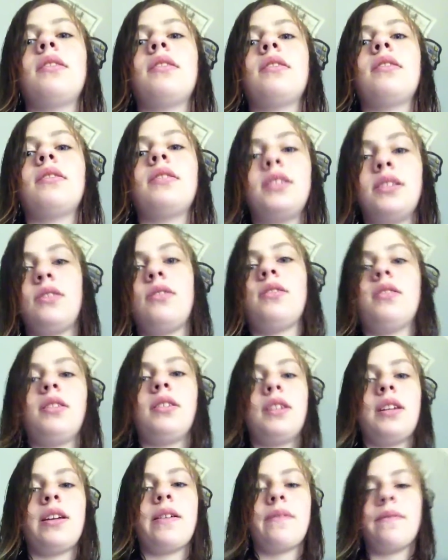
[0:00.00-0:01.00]
Seriously.
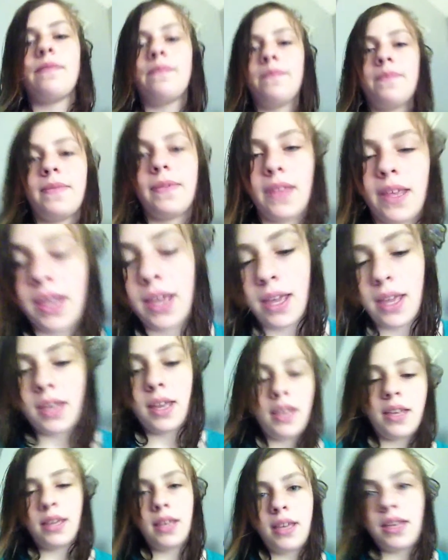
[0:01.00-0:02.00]

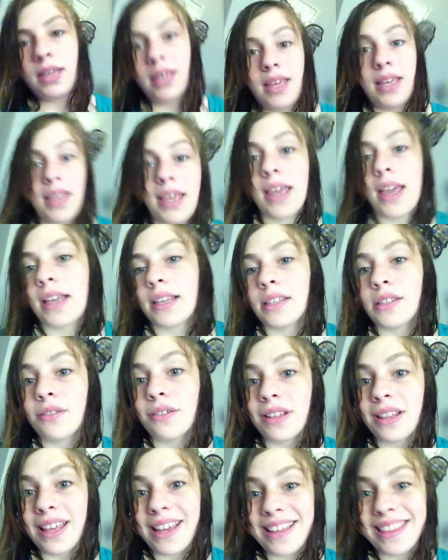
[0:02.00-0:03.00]
Yeah, so I
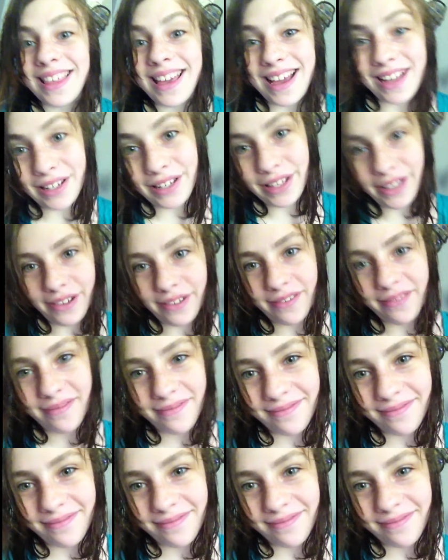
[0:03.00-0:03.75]
like that too.